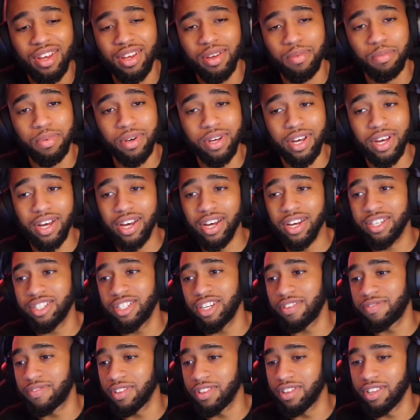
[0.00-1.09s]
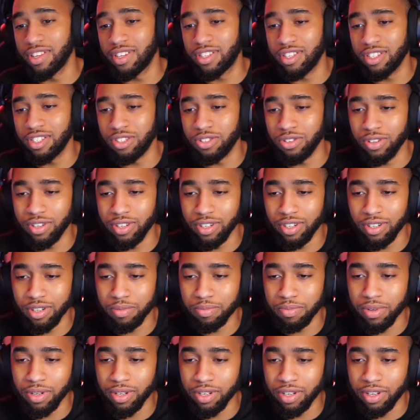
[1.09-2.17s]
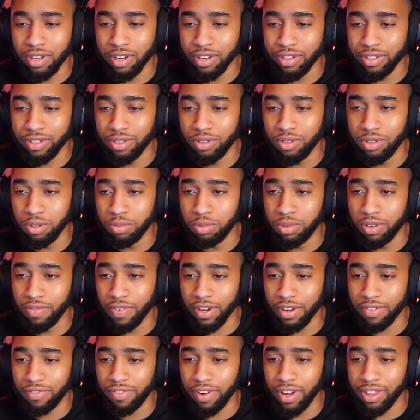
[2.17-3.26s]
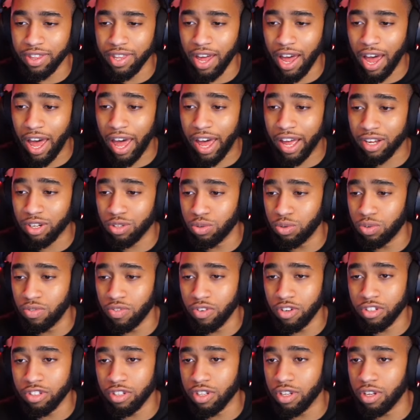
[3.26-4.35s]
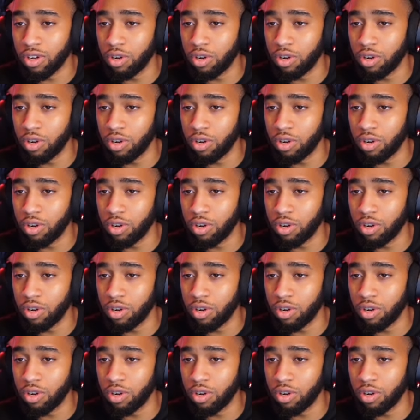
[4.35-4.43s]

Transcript: But I actually have to look this joint up uh, on YouTube, see if I can find the actual version of the